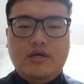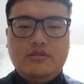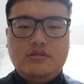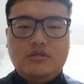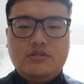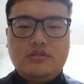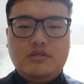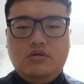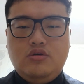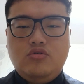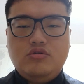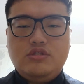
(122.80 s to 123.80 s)
others,
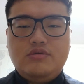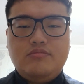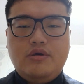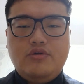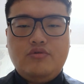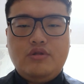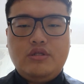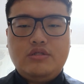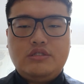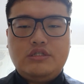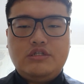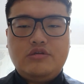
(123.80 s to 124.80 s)
causing my
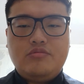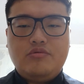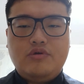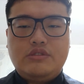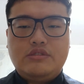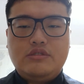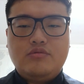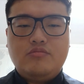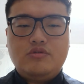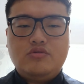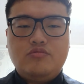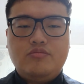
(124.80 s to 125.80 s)
relationship with them
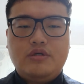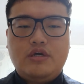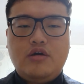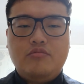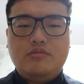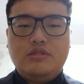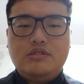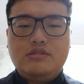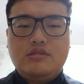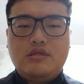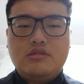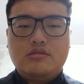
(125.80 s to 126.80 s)
to become
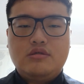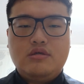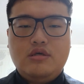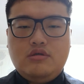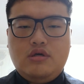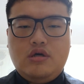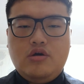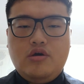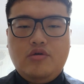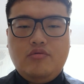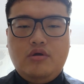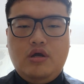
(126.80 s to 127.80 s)
distant.
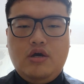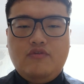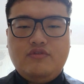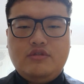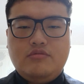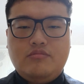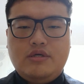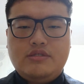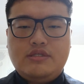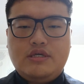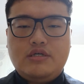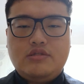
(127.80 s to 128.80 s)
However, after my
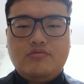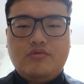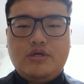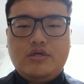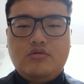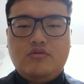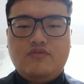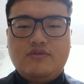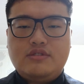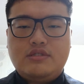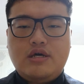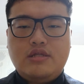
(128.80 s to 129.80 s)
second week of
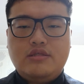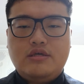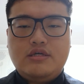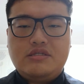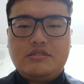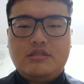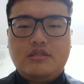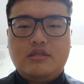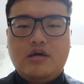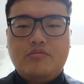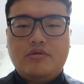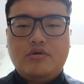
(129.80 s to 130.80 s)
studying
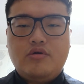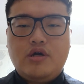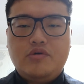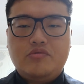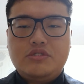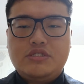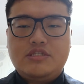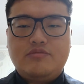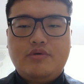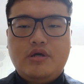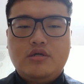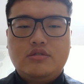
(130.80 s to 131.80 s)
SDW, I was
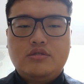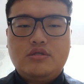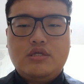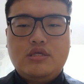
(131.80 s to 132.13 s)
spared.